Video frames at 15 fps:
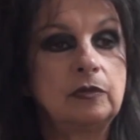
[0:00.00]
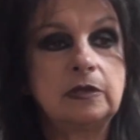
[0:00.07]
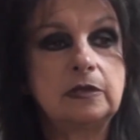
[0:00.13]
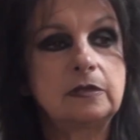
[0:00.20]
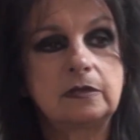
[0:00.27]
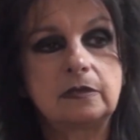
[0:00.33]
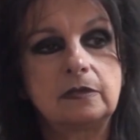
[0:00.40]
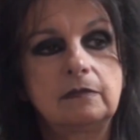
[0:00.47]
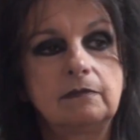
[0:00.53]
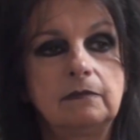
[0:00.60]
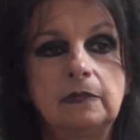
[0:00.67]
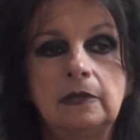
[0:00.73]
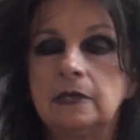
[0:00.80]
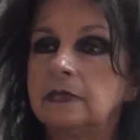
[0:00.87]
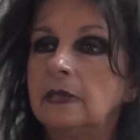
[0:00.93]
with
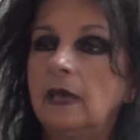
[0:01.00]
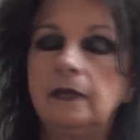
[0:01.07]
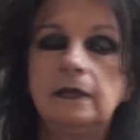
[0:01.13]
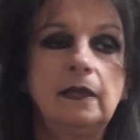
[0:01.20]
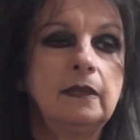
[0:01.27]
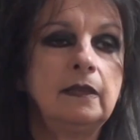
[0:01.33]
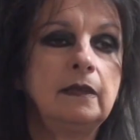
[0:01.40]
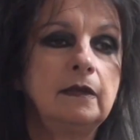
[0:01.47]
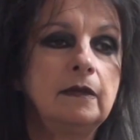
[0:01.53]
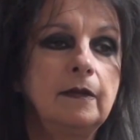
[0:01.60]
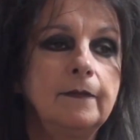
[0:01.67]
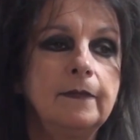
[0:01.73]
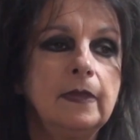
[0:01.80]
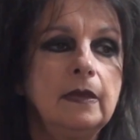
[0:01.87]
design, and